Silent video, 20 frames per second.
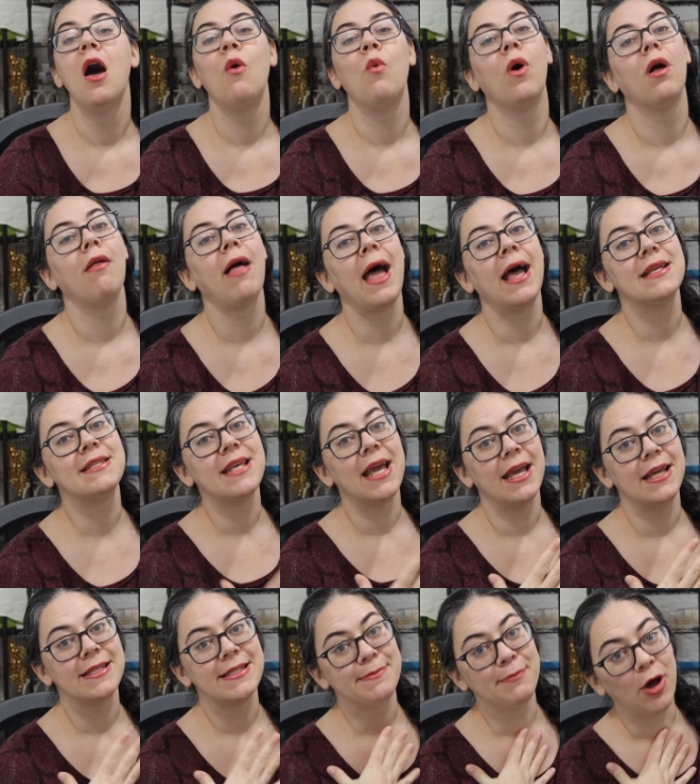Well, as
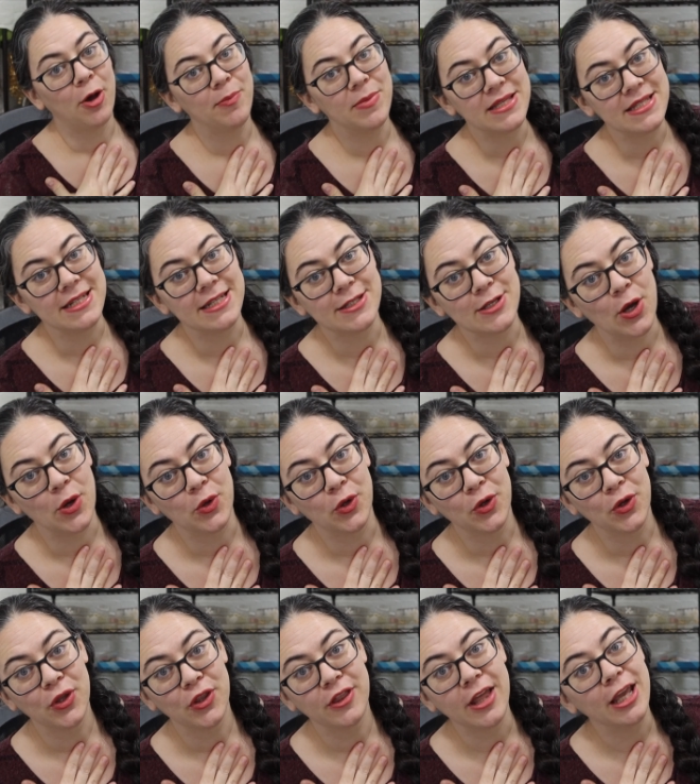a small business
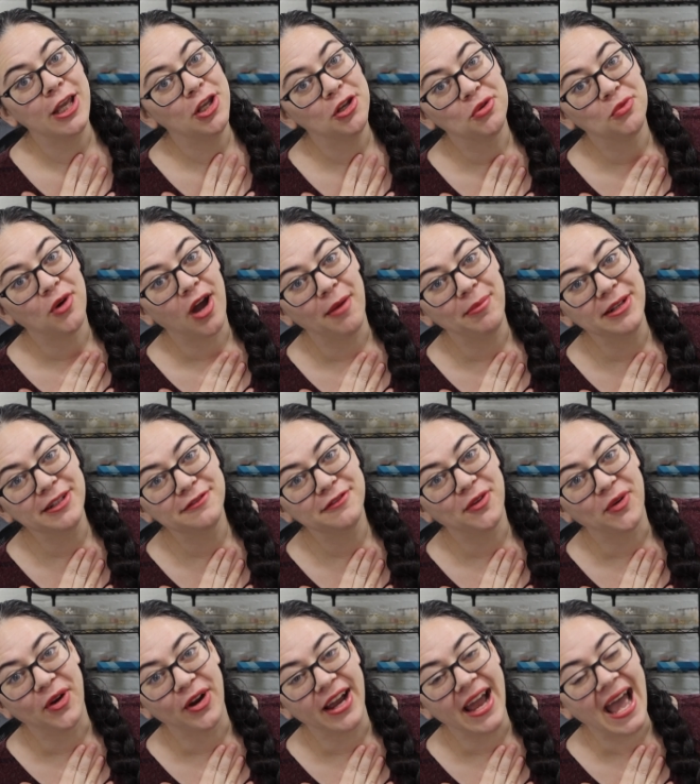owner, thank you, Robin,
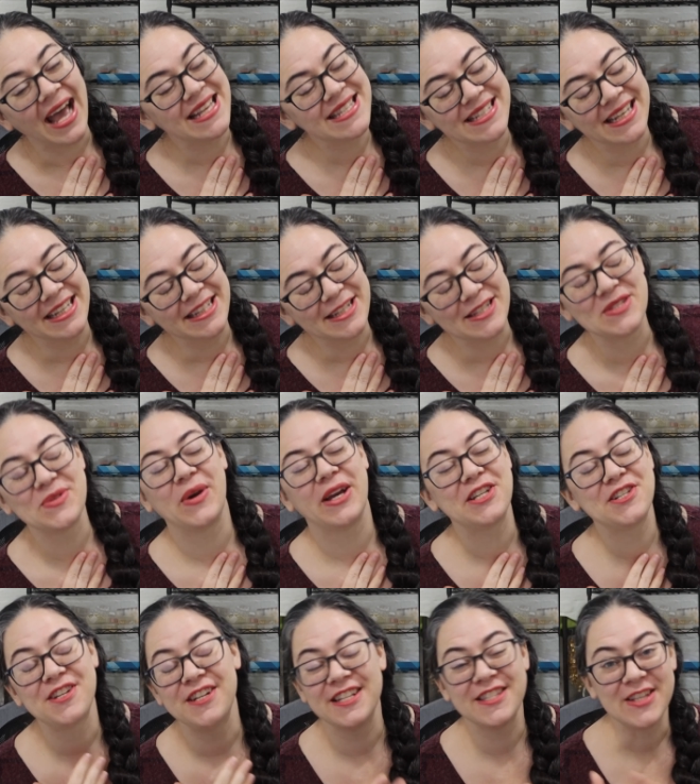for asking this
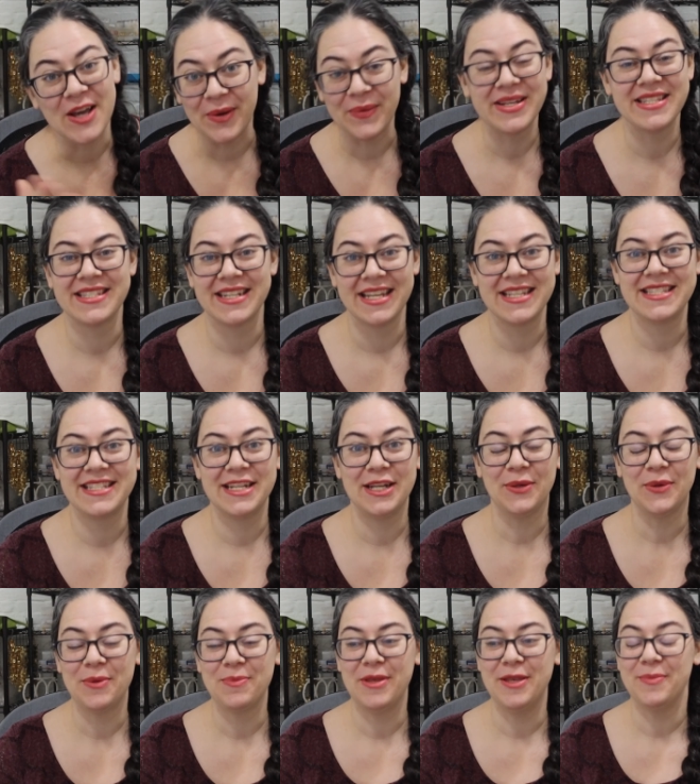question. It's always nice to
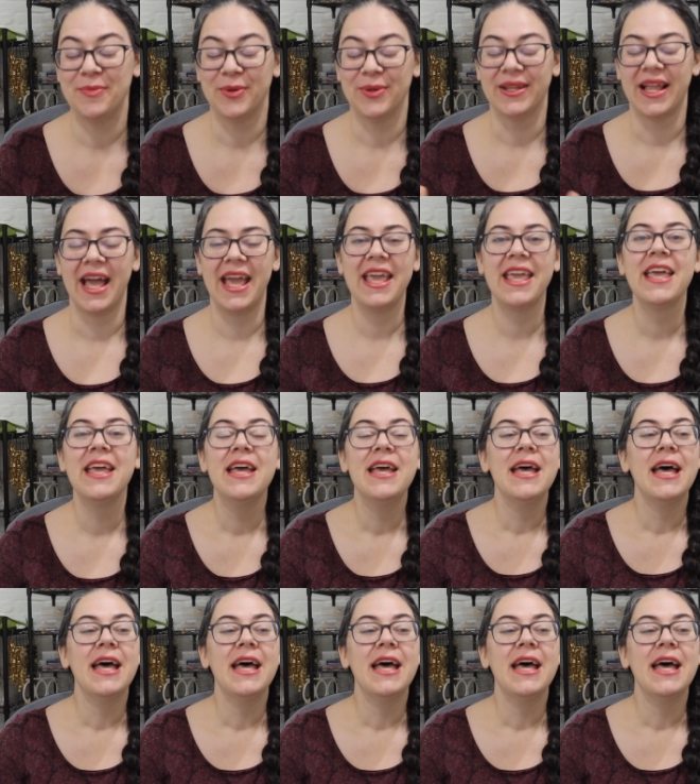hear what people like.